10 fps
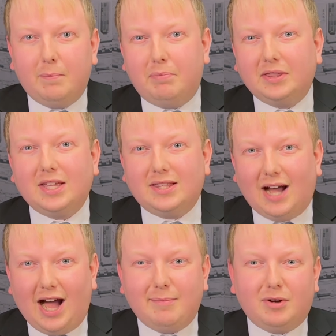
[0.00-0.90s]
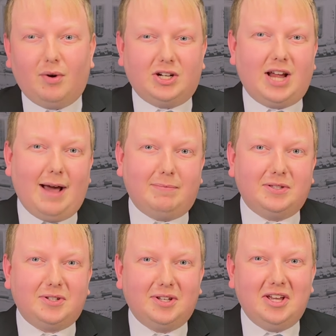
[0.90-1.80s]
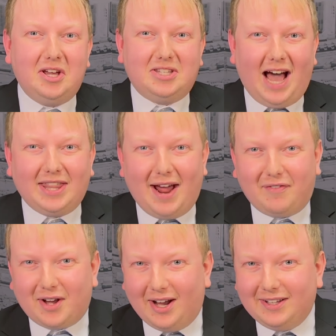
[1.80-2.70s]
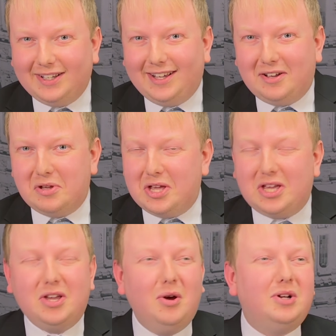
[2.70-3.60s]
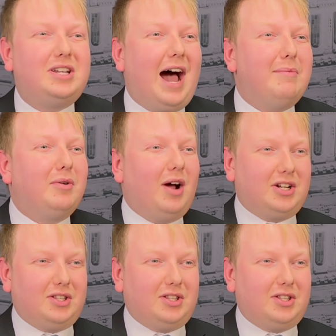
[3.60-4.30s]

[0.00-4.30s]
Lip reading: But the diamond rush happens. South Africa, a huge diamond rush.